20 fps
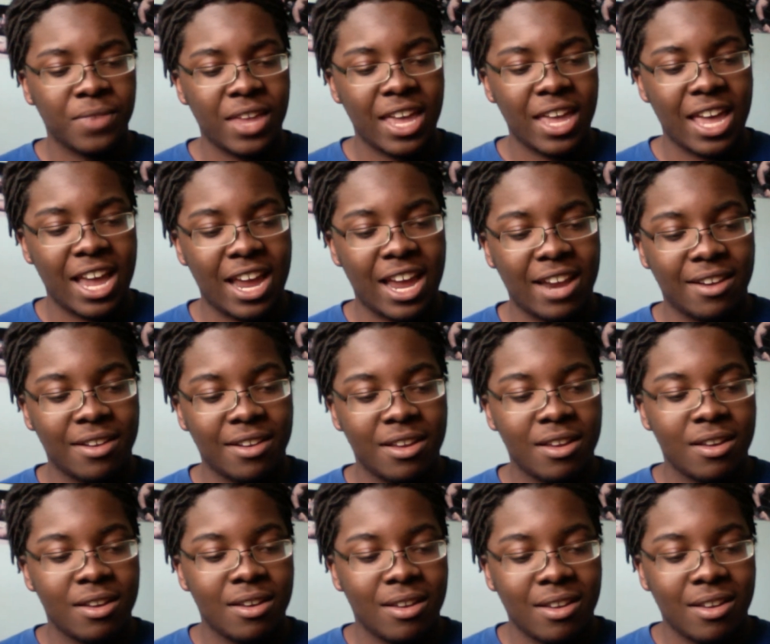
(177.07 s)
And
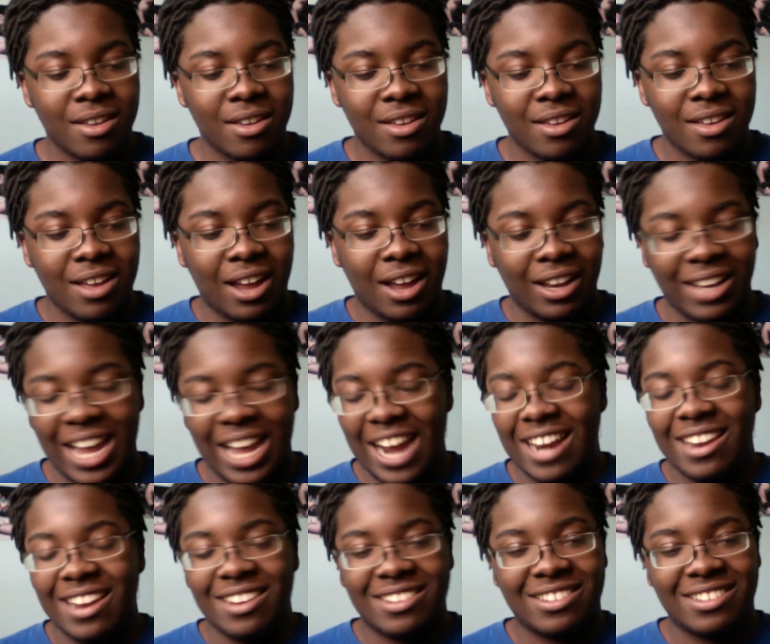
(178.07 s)

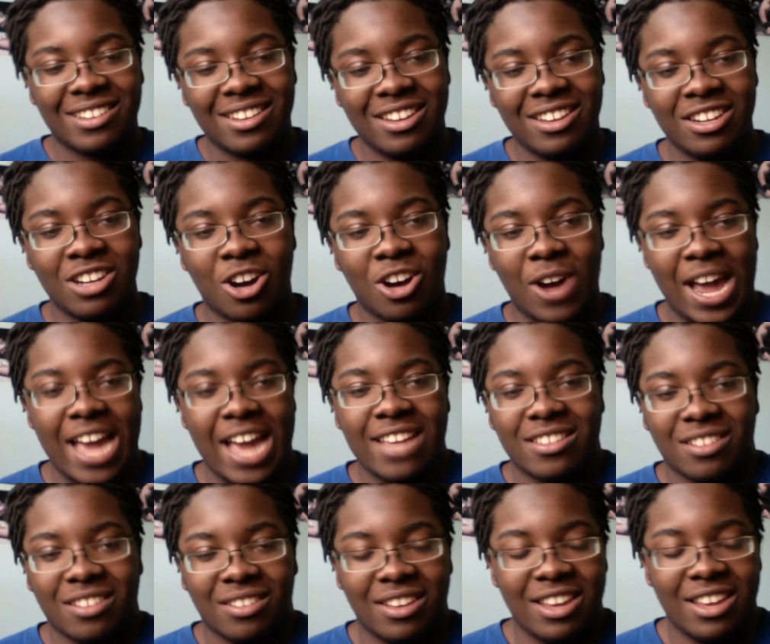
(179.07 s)
Aladdin,
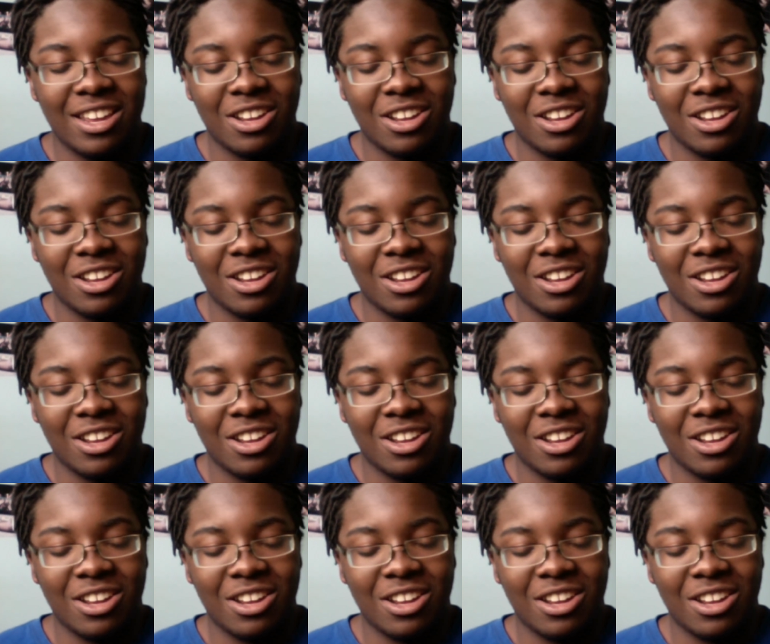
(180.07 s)
he